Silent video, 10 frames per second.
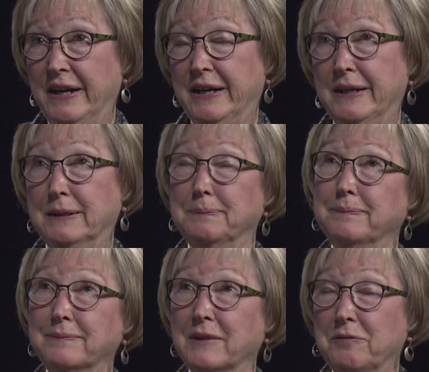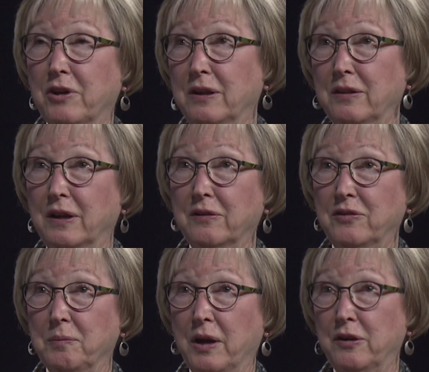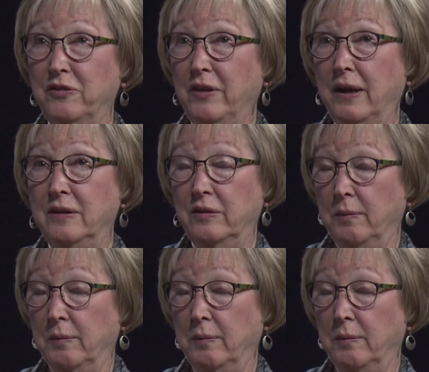I'm trying to think of some other settings.